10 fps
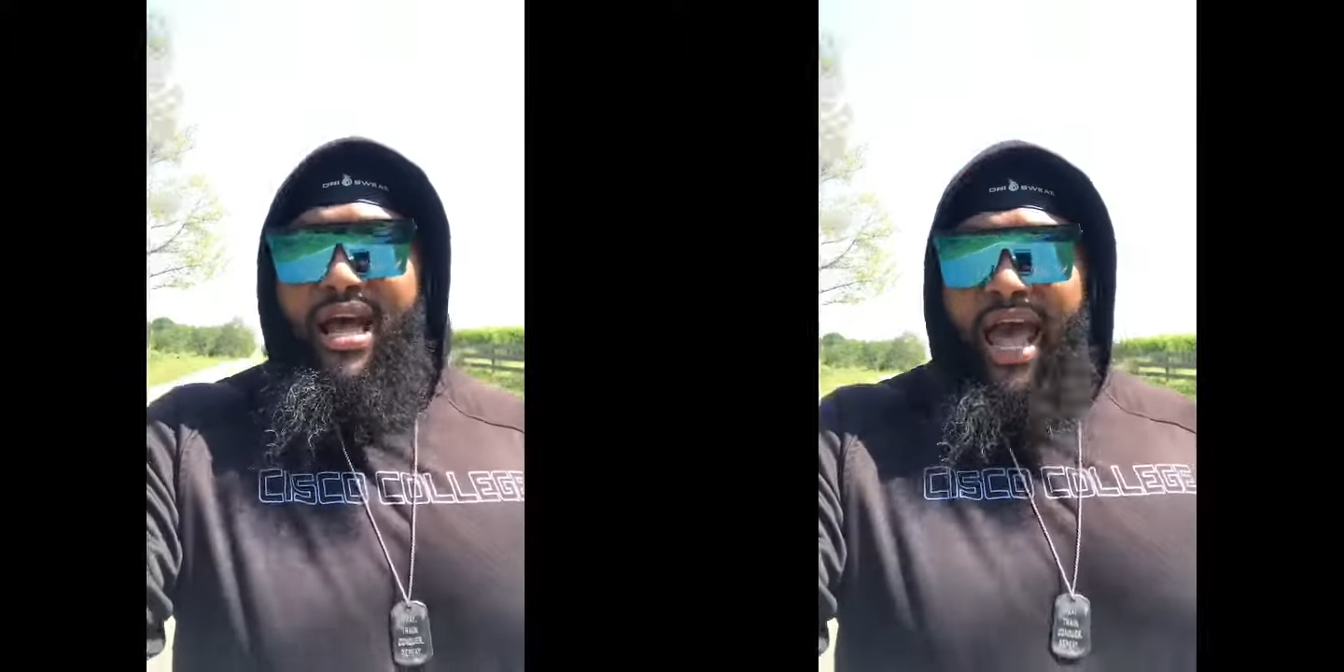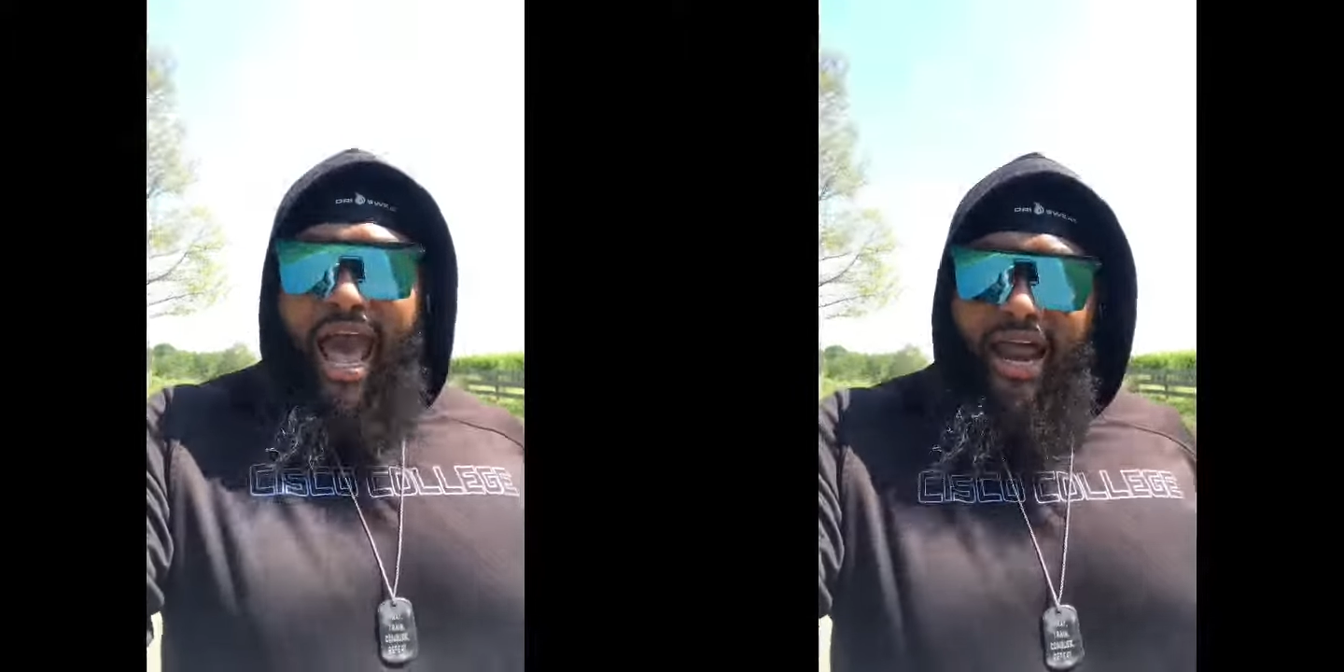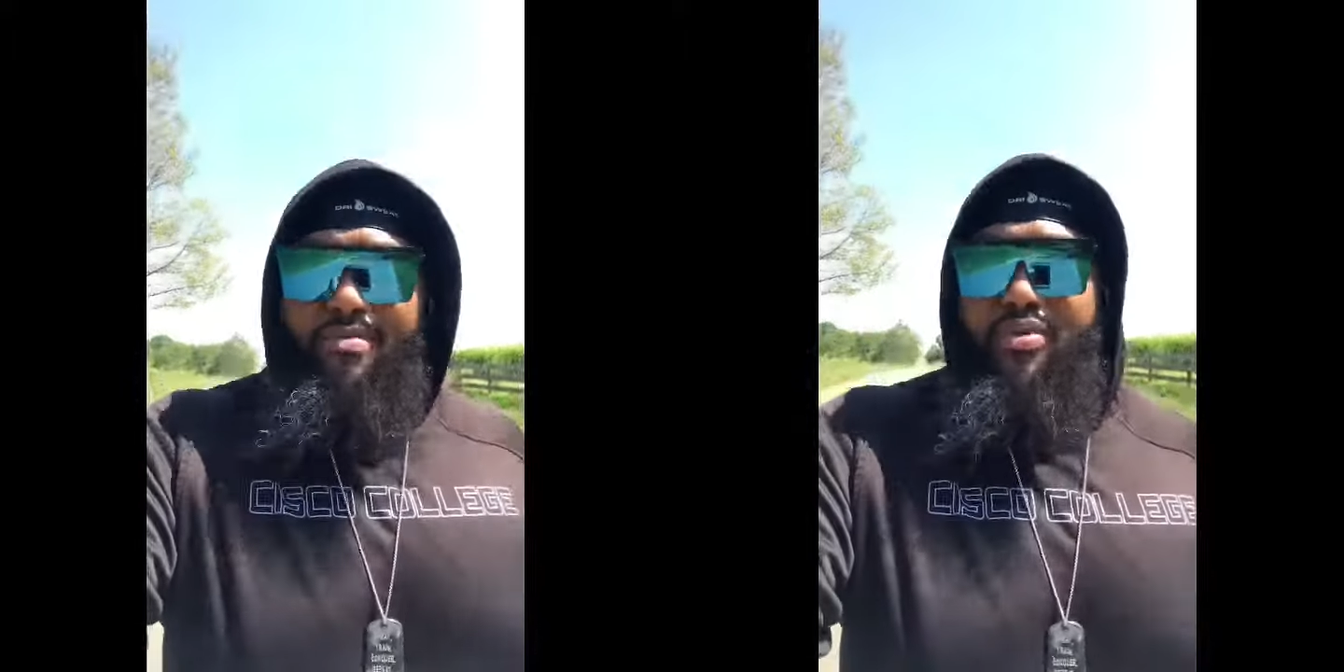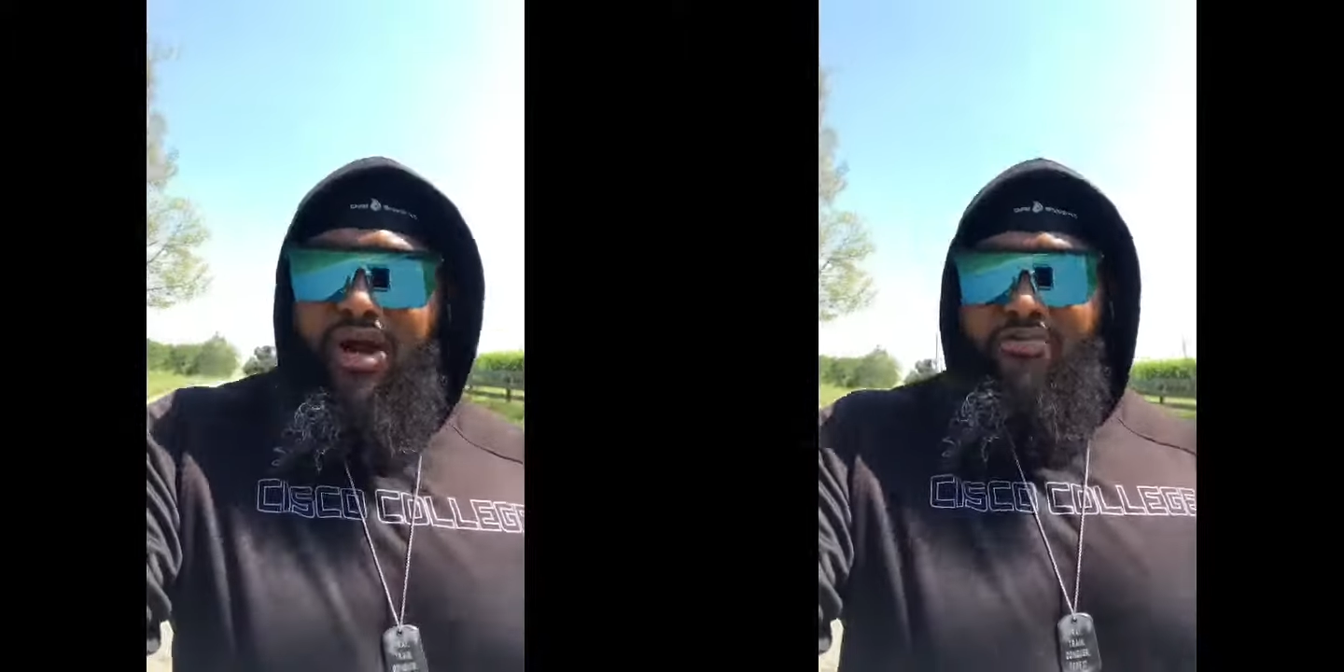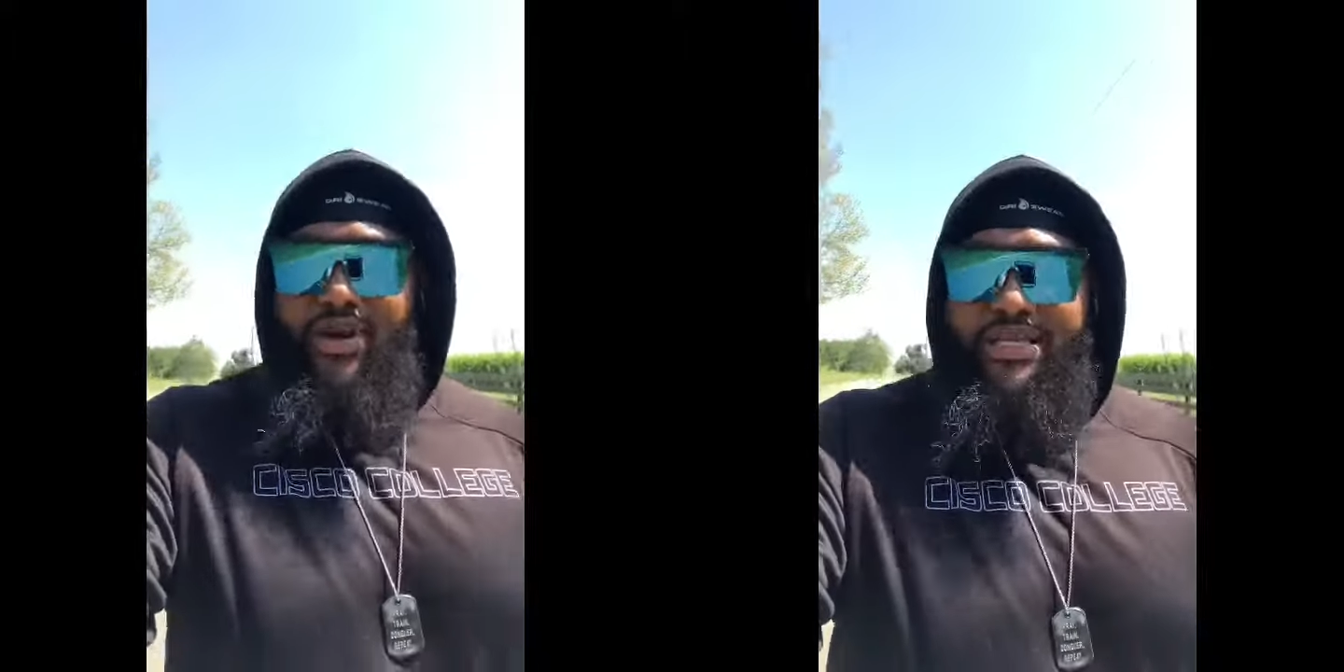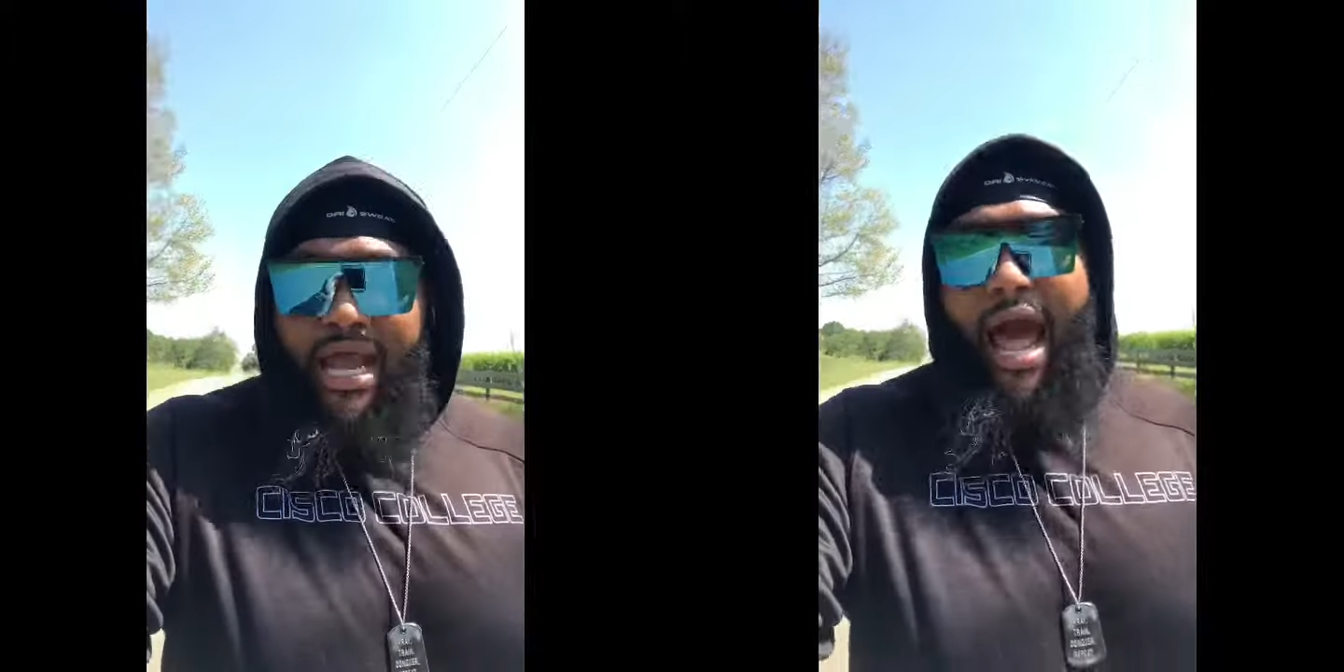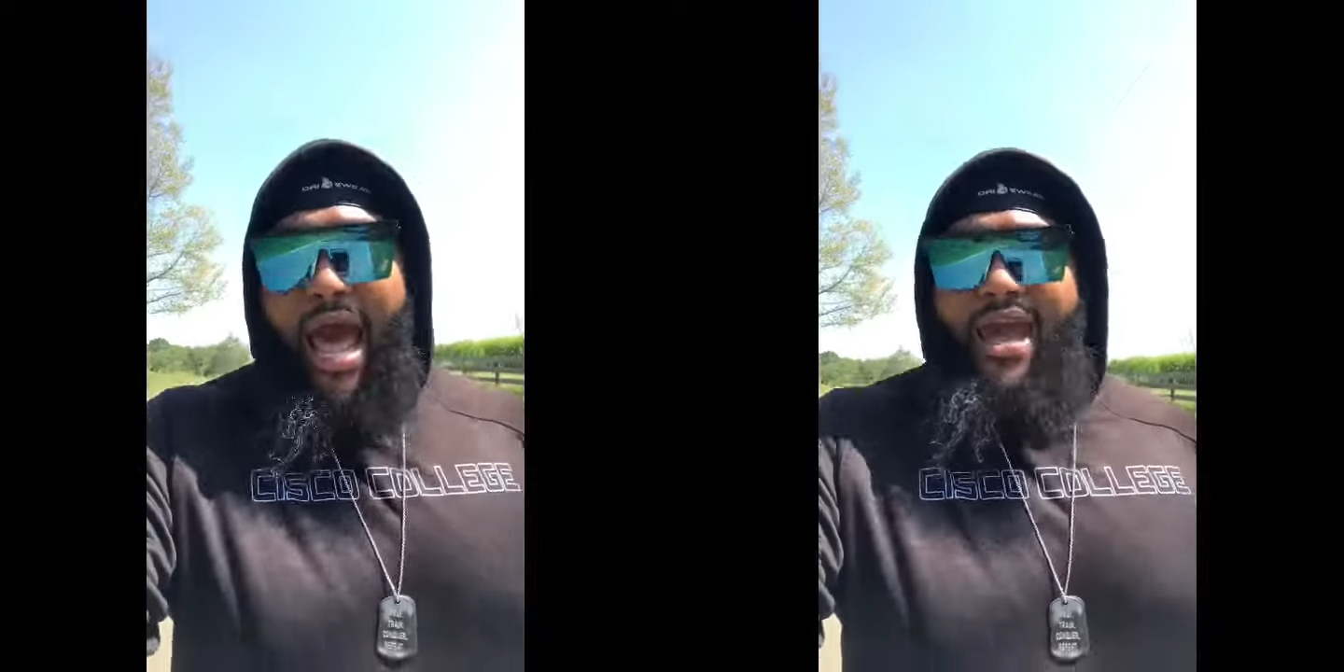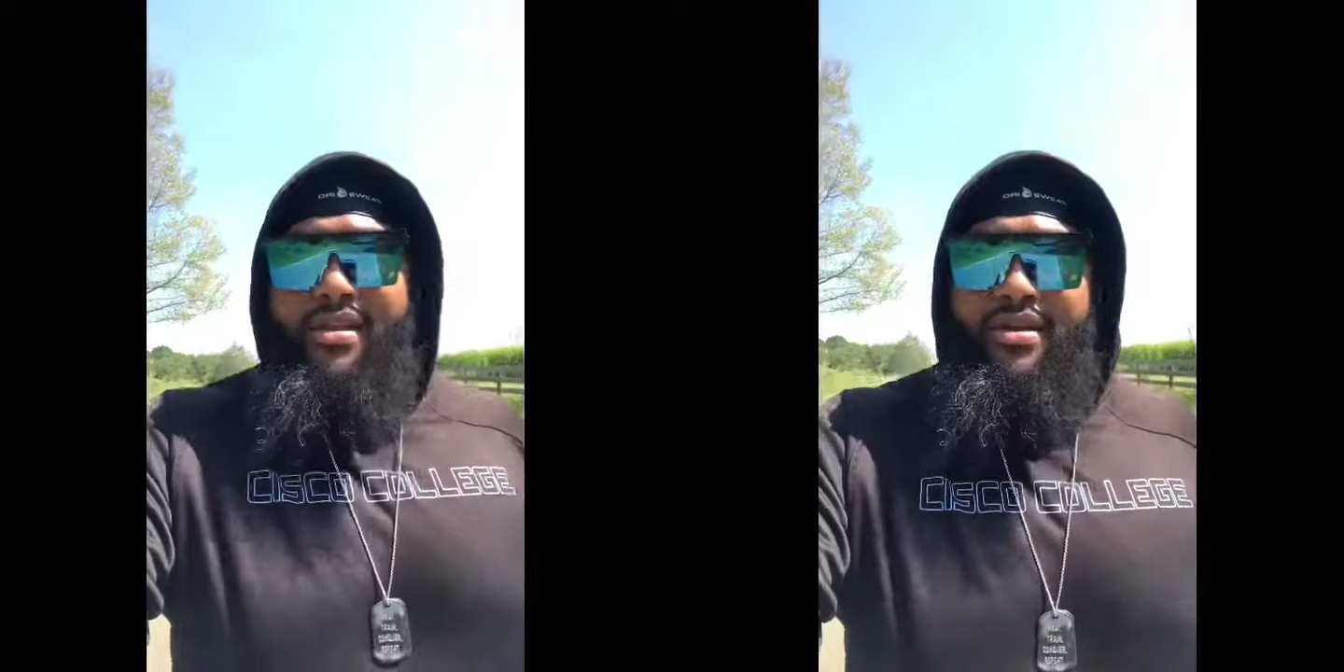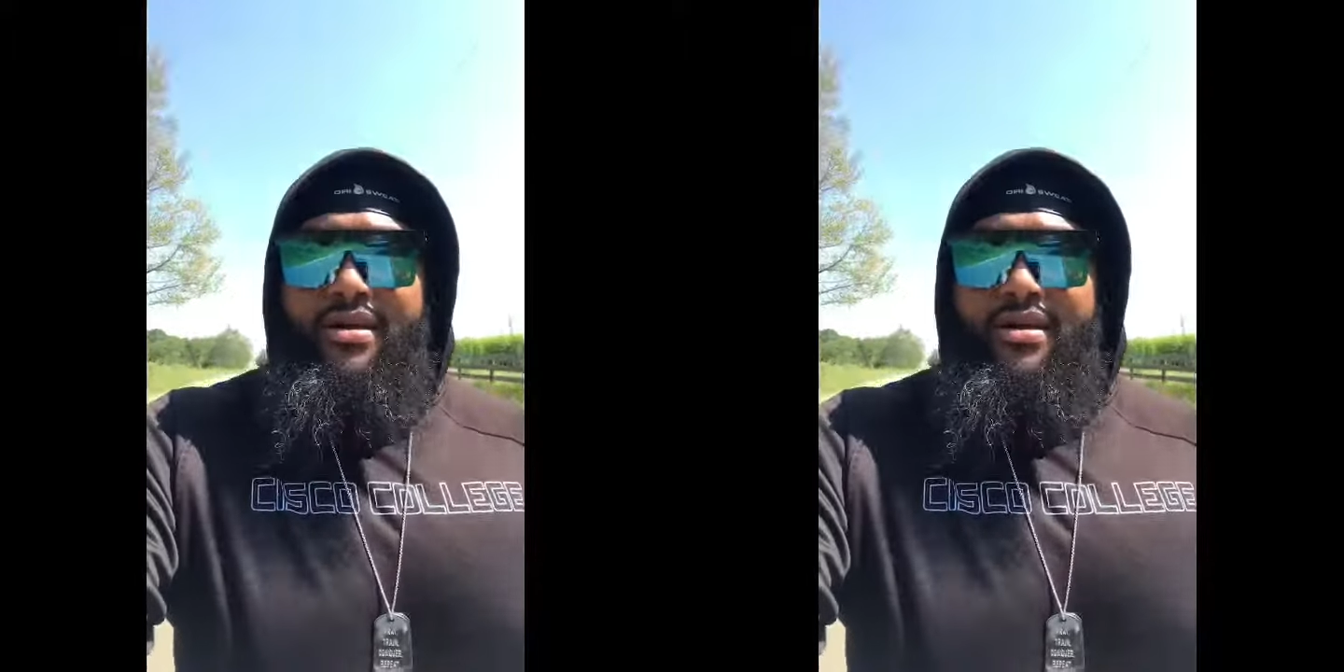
out of breath, but it's all right.